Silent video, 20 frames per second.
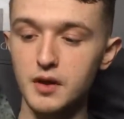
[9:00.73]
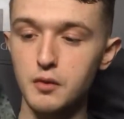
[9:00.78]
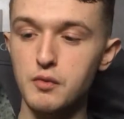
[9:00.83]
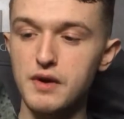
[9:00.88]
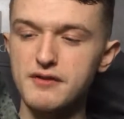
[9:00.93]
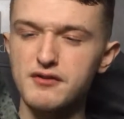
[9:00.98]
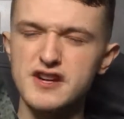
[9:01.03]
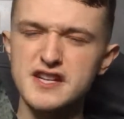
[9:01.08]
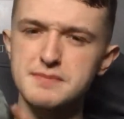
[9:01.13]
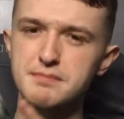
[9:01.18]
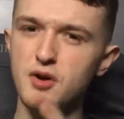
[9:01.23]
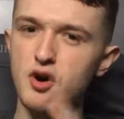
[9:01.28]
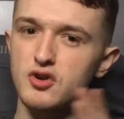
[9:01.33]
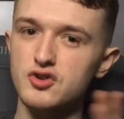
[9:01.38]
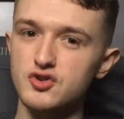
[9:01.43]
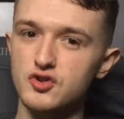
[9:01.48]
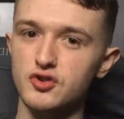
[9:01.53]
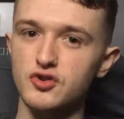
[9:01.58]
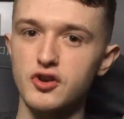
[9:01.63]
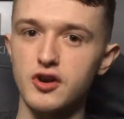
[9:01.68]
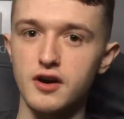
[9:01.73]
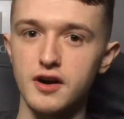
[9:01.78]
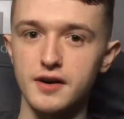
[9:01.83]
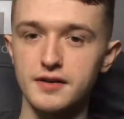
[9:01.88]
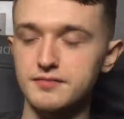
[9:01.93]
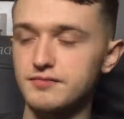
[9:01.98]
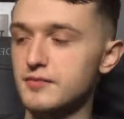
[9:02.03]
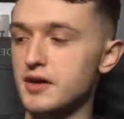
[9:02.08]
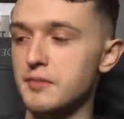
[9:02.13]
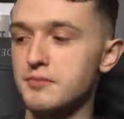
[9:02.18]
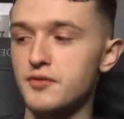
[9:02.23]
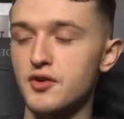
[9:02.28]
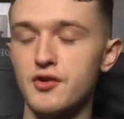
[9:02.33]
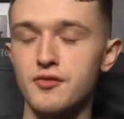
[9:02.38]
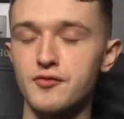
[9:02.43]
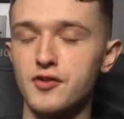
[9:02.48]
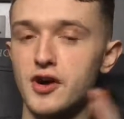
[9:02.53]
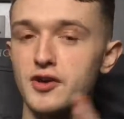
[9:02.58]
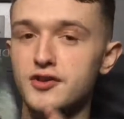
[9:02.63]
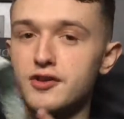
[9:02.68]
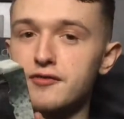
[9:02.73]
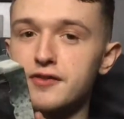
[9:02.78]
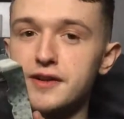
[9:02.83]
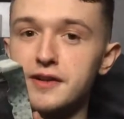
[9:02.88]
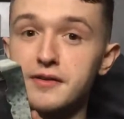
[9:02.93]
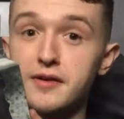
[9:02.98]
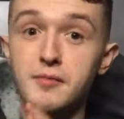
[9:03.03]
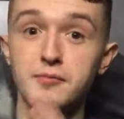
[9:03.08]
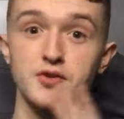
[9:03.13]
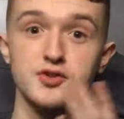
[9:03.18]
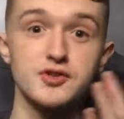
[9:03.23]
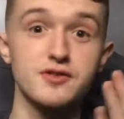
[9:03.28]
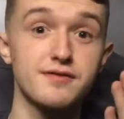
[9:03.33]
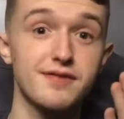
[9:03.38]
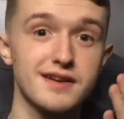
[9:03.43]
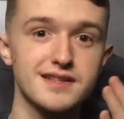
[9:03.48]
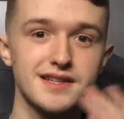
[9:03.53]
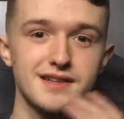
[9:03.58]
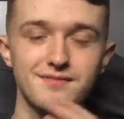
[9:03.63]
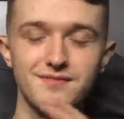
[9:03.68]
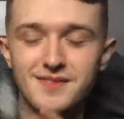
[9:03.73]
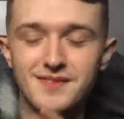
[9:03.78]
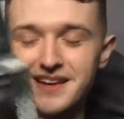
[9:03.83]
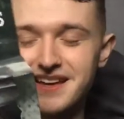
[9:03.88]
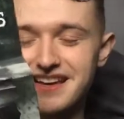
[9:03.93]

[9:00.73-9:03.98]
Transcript: Whether it's boxed or not, I'm not too fussy.